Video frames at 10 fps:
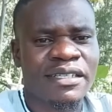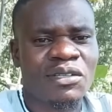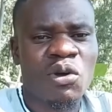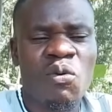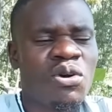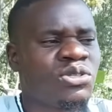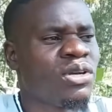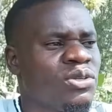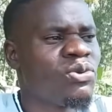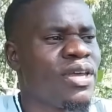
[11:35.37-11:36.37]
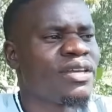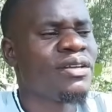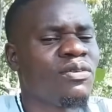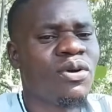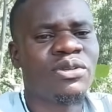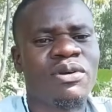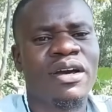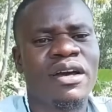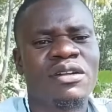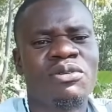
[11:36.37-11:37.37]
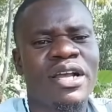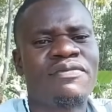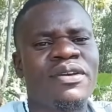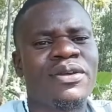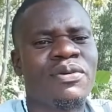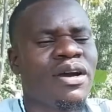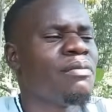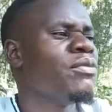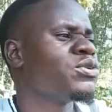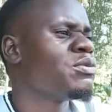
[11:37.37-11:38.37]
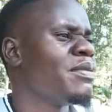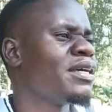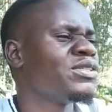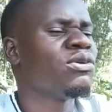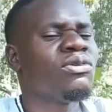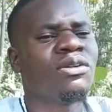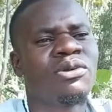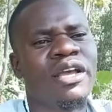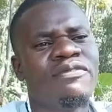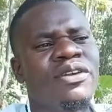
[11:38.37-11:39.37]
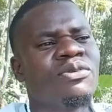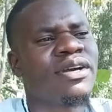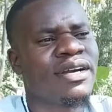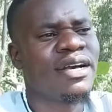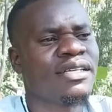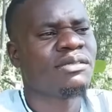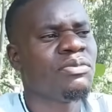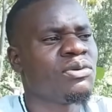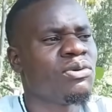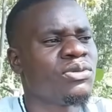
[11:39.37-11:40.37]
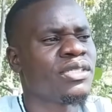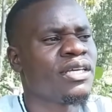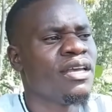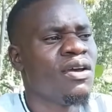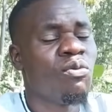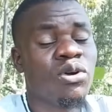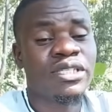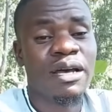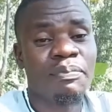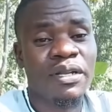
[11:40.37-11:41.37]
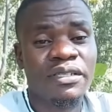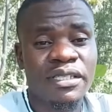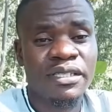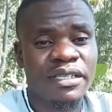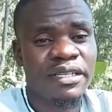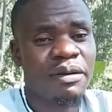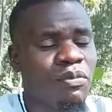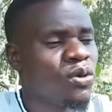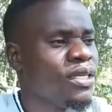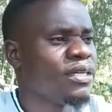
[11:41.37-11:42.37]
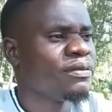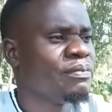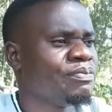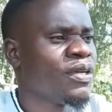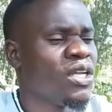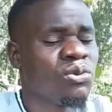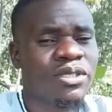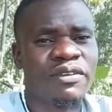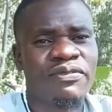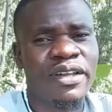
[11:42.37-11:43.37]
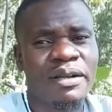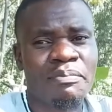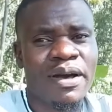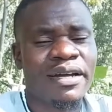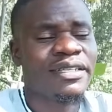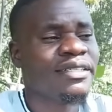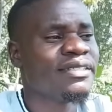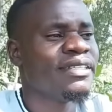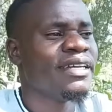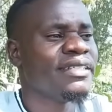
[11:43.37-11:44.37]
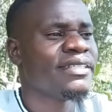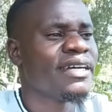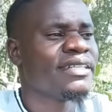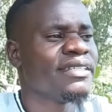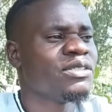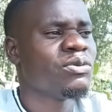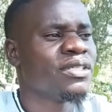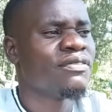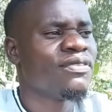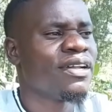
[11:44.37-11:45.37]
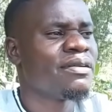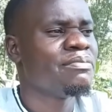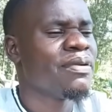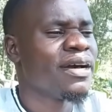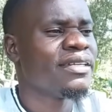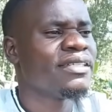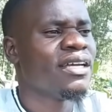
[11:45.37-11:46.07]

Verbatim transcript: know what you're doing when you are driving your motorbikes or you are driving your cars because what happened in the morning it was a very bad incident and it was a very bad